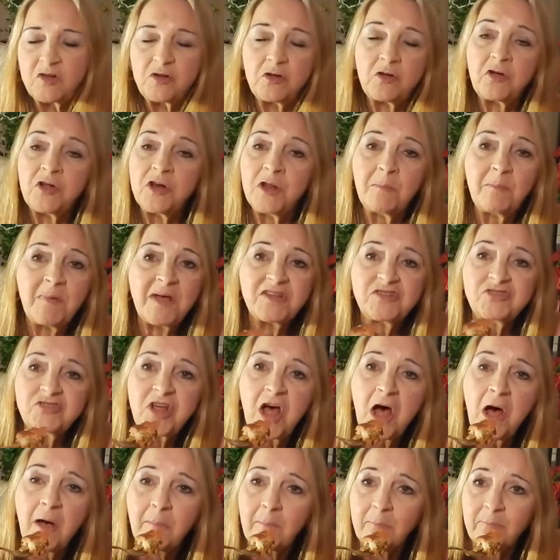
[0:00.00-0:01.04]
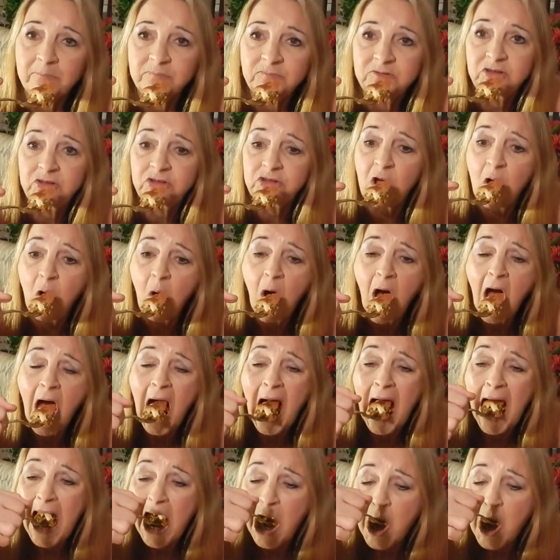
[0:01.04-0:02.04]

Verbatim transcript: you're going to mess up. So